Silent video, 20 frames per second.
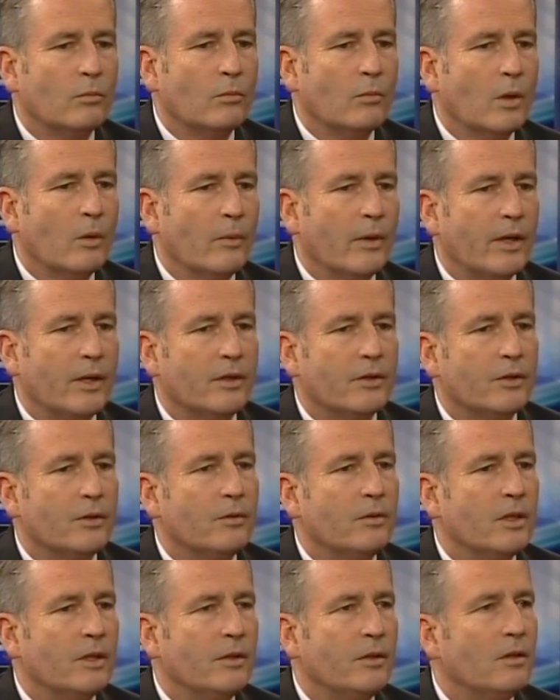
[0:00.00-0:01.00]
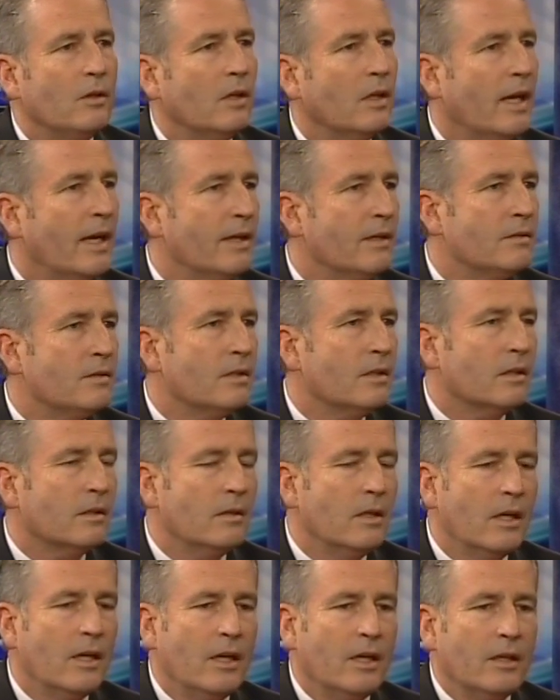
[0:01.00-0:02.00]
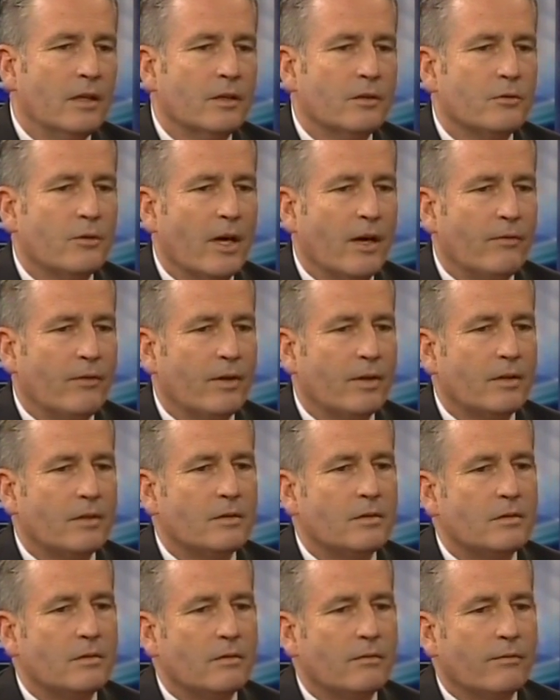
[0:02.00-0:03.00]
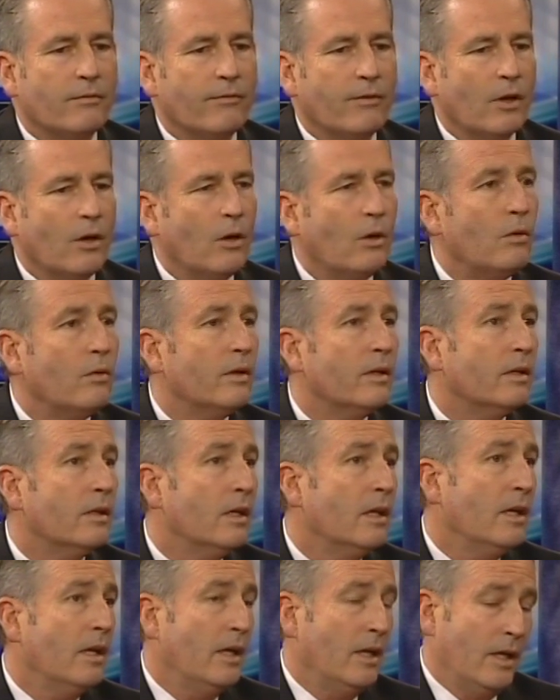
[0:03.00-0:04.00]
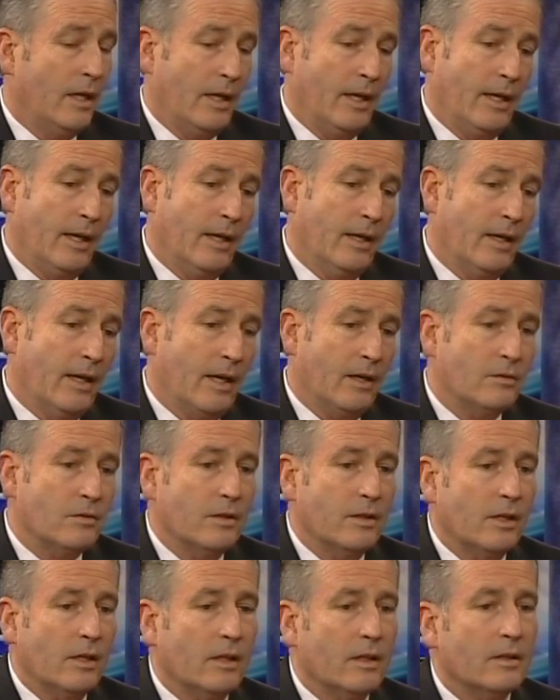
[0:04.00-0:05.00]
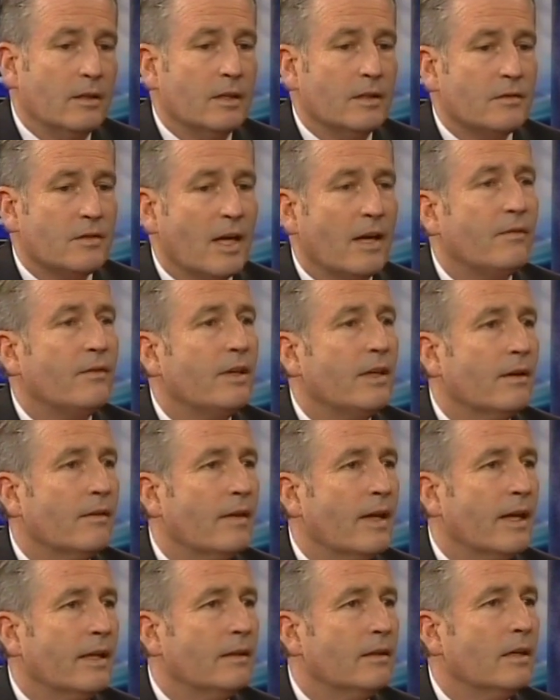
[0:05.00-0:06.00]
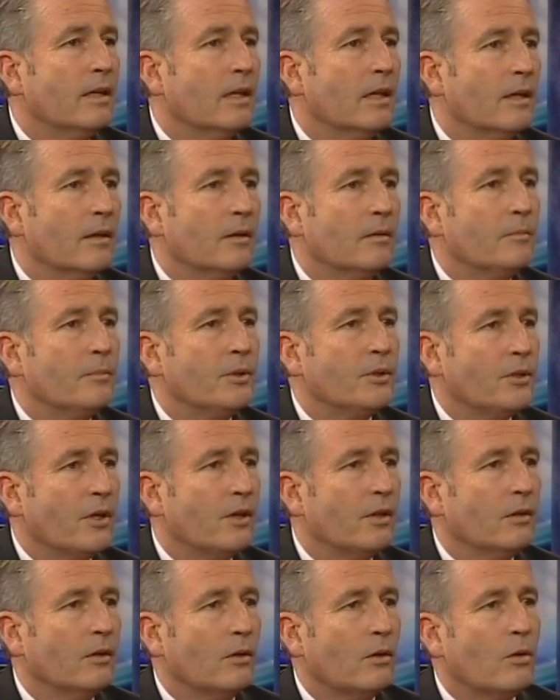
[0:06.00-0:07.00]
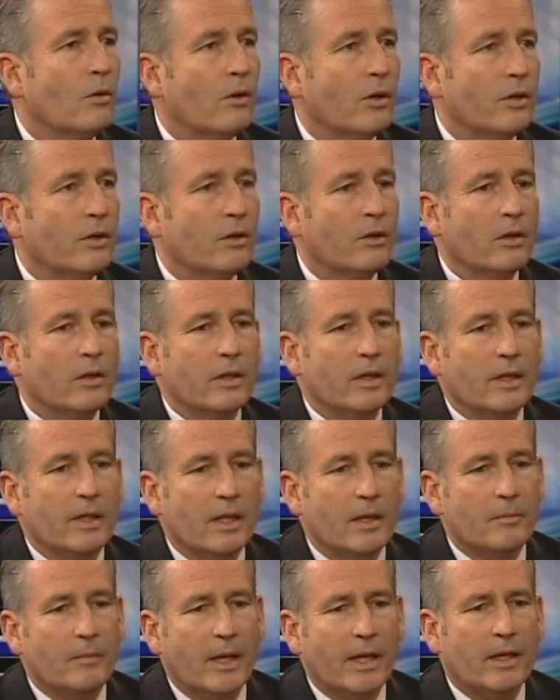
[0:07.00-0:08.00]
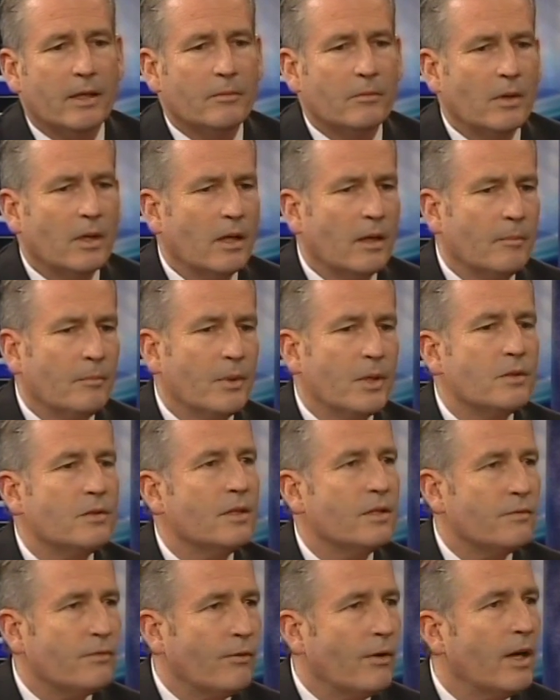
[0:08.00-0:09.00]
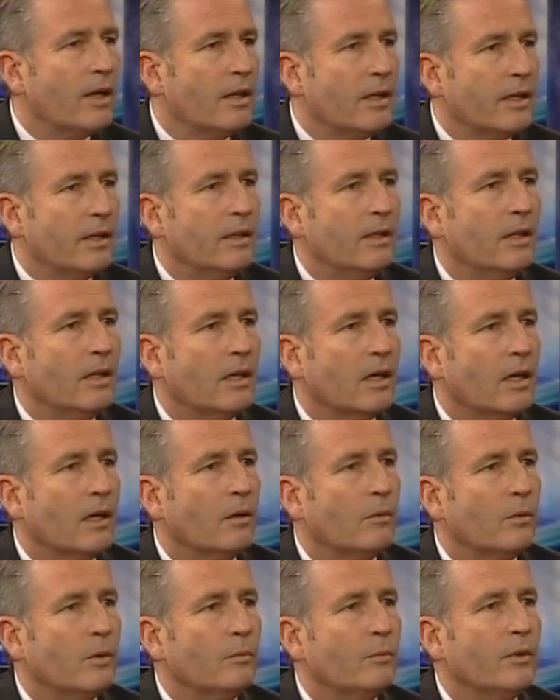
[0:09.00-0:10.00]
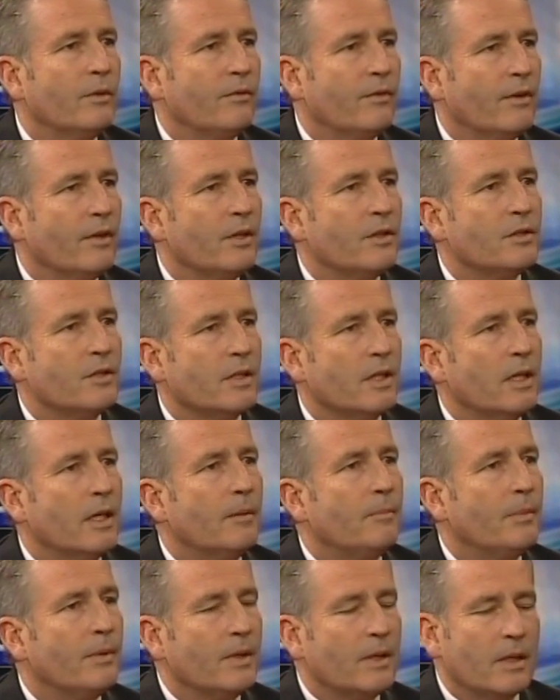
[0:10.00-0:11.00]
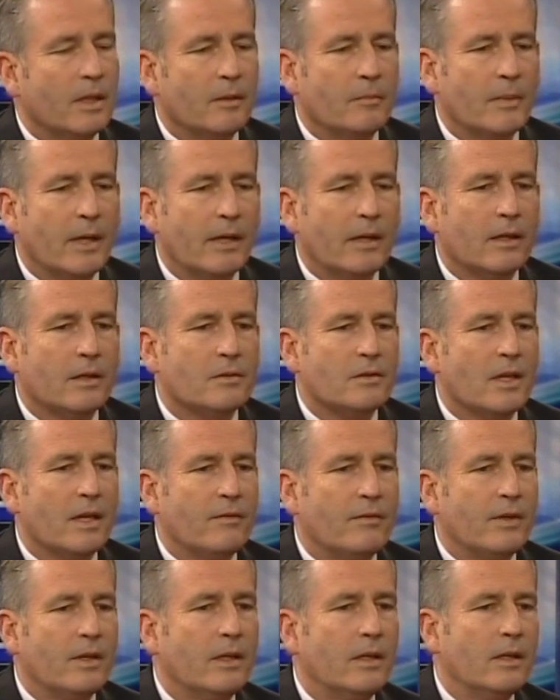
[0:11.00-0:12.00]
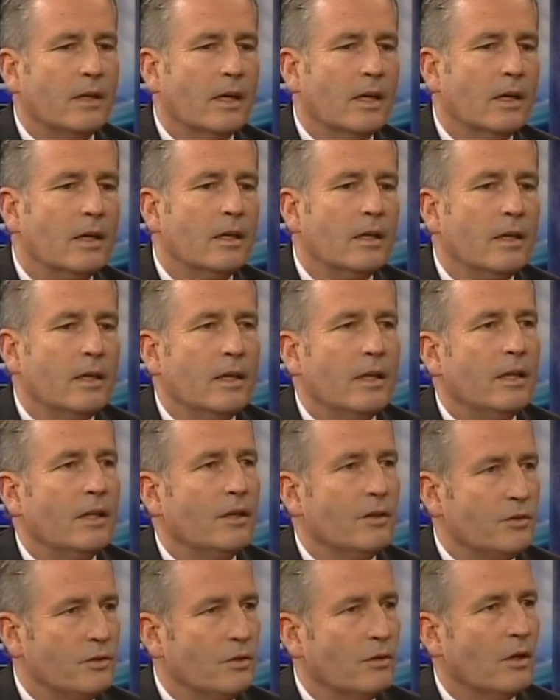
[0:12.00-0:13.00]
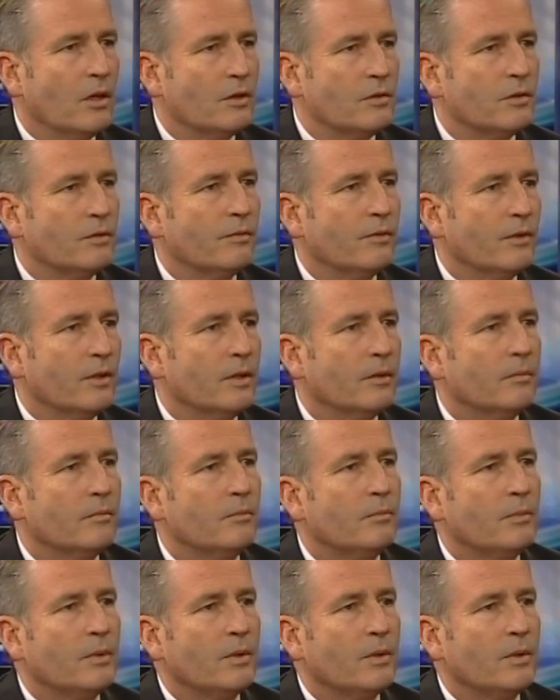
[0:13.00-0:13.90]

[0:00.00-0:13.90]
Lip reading: What we can do to utilize the traffic flow and actually the safety of that particular corridor and make it business friendly when we finish it up and make it a safety issue also for the